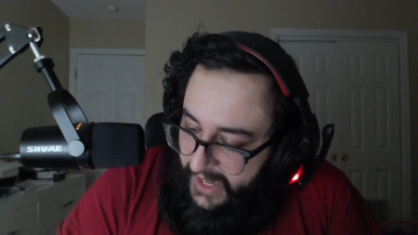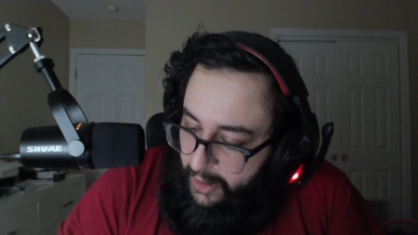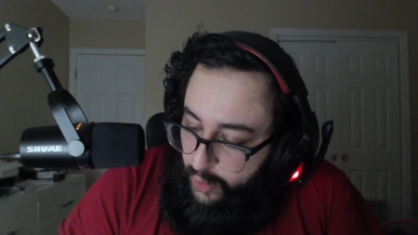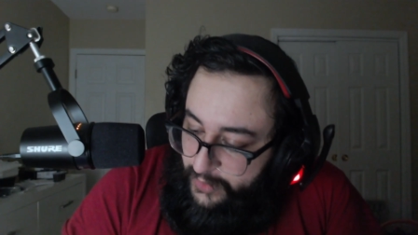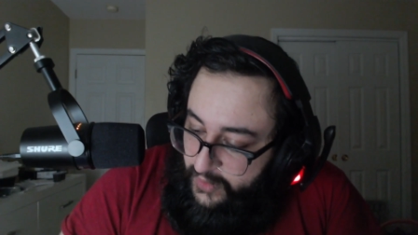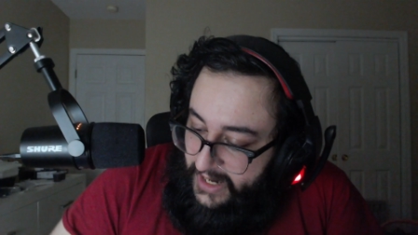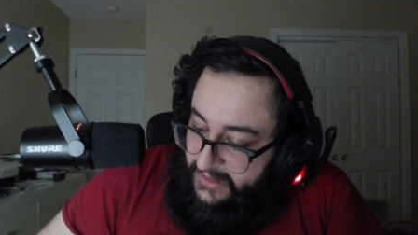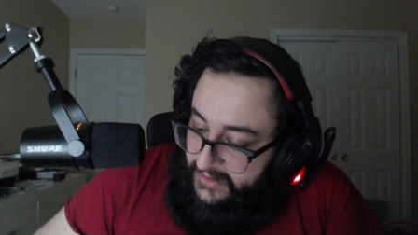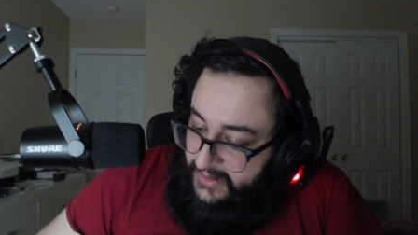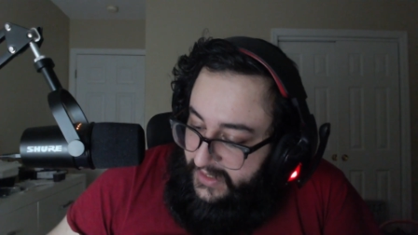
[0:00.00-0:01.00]
I hope you
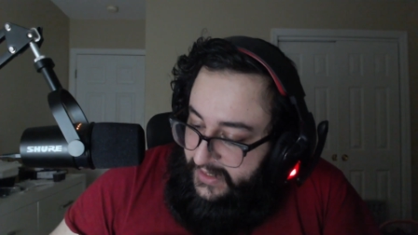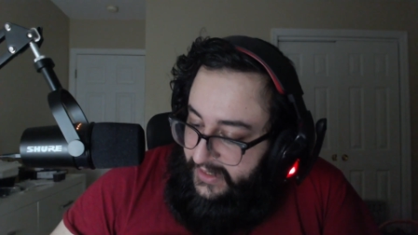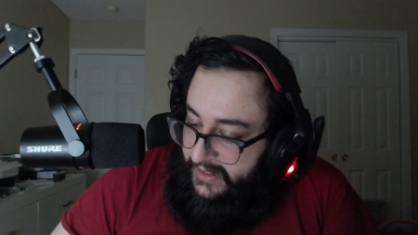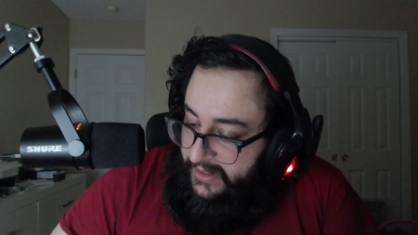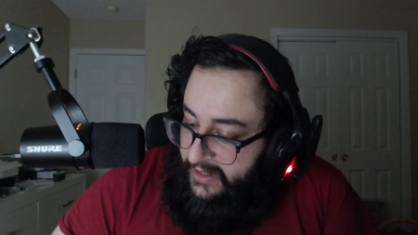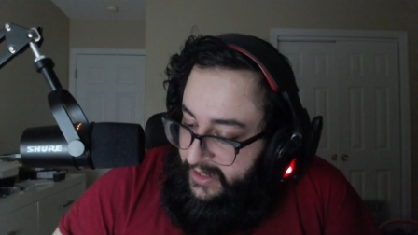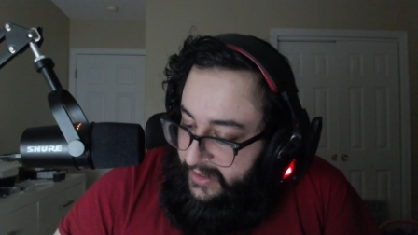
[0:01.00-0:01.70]
guys uh,